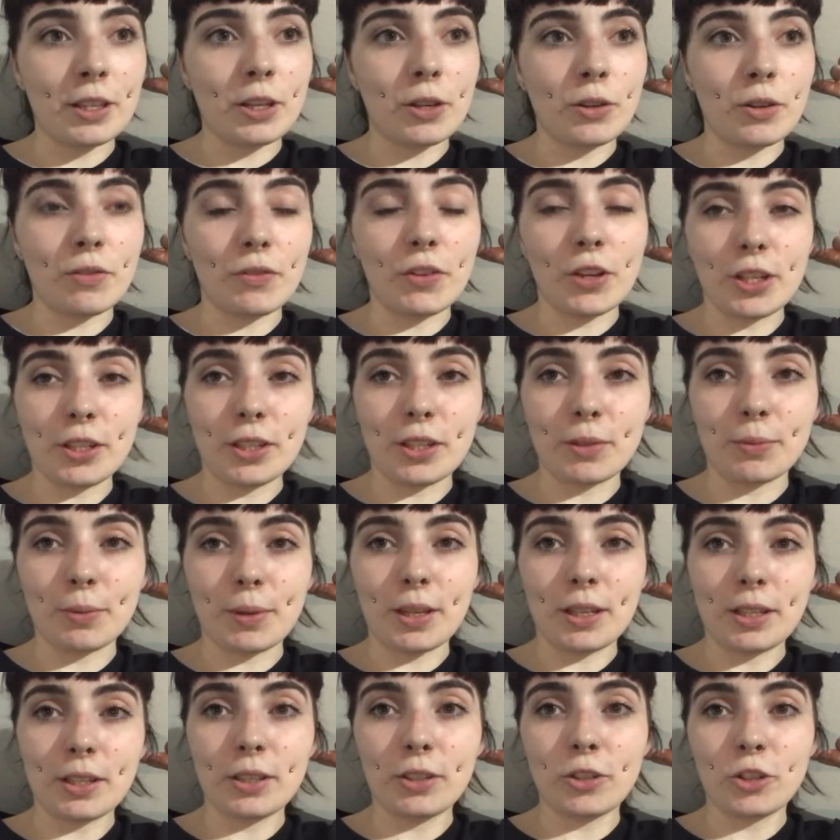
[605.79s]
universe is
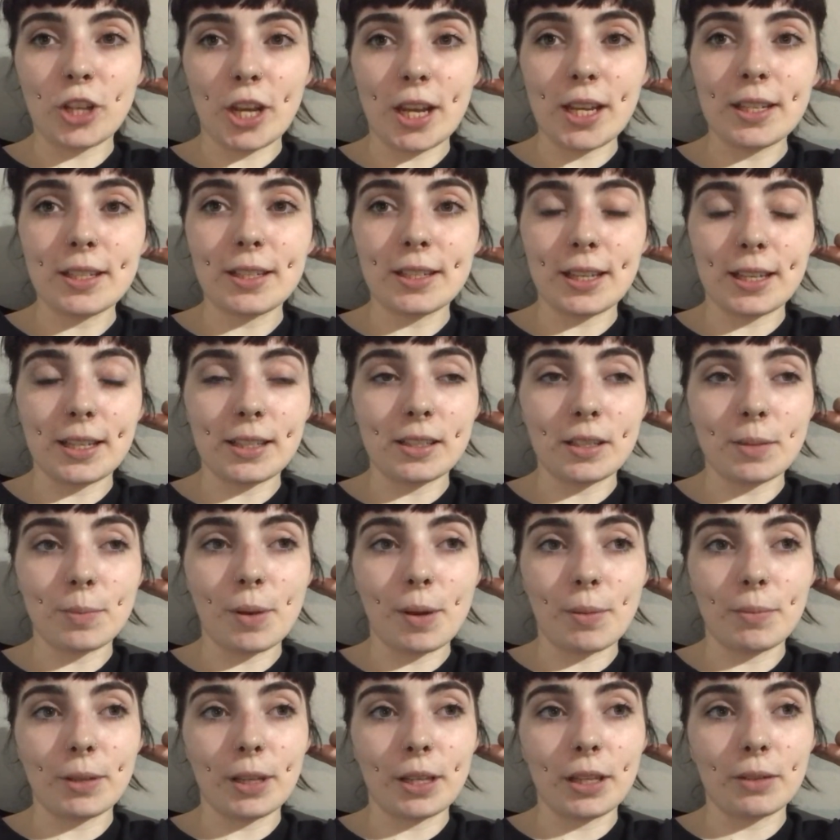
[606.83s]
when Jake sings to
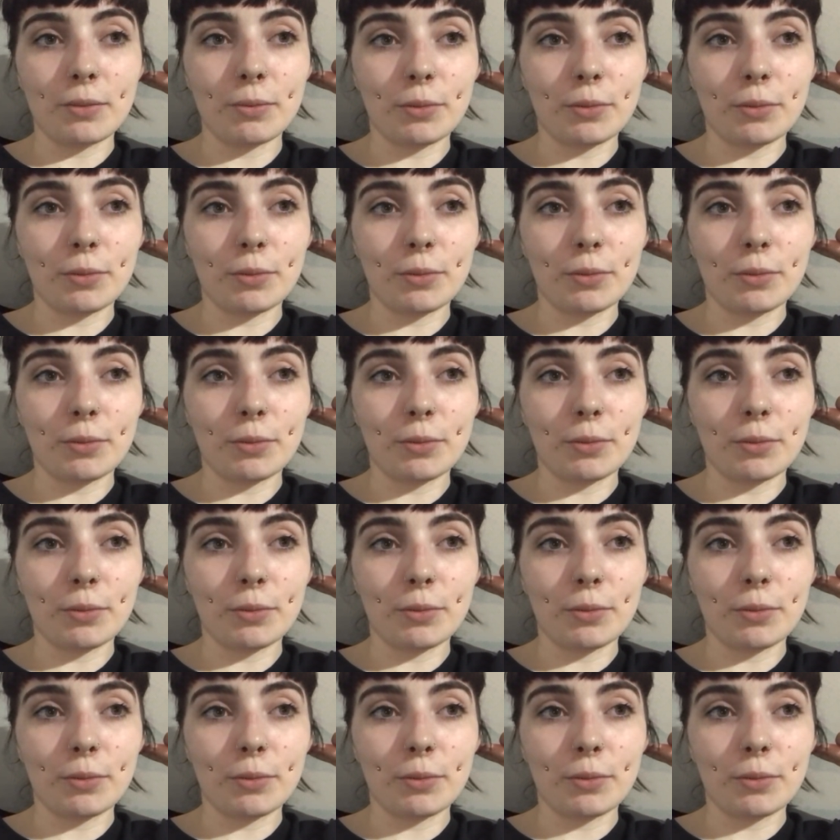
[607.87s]
Pumpkin,